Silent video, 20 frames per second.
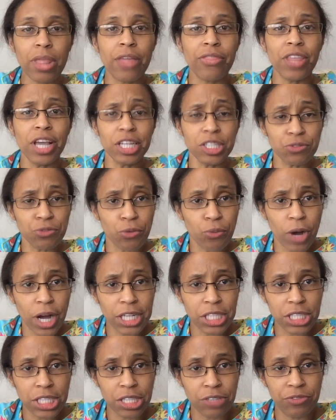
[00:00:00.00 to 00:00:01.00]
Thanks for
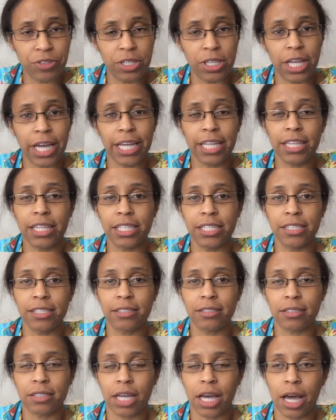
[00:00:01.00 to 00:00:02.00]
watching. If you like
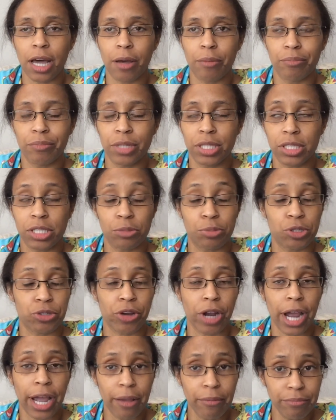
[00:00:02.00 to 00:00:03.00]
this,
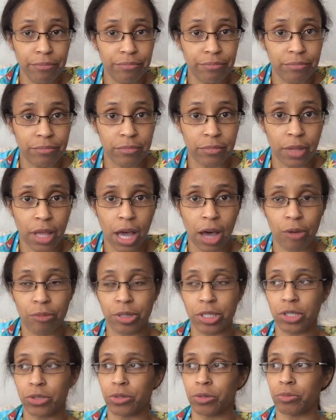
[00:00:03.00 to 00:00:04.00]
subscribe. I'll
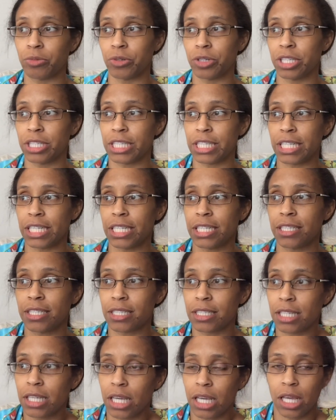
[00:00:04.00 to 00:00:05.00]
be doing more of
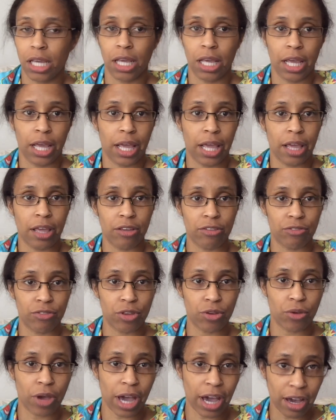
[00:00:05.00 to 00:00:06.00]
these. If
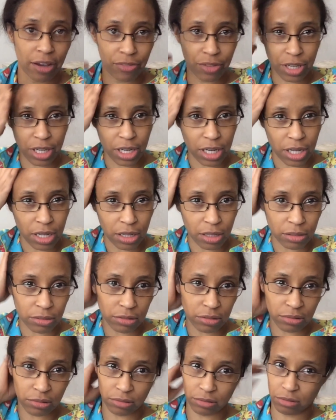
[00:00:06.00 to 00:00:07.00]
you have any,
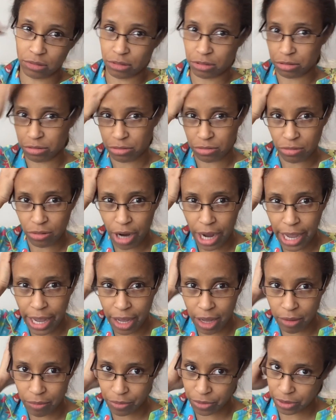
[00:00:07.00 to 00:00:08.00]
oh
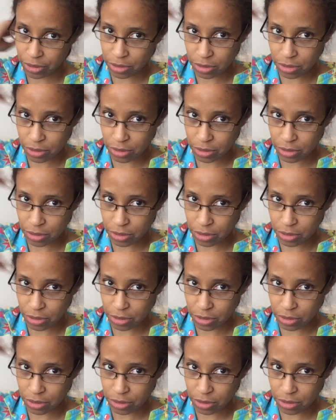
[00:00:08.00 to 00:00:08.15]
crap.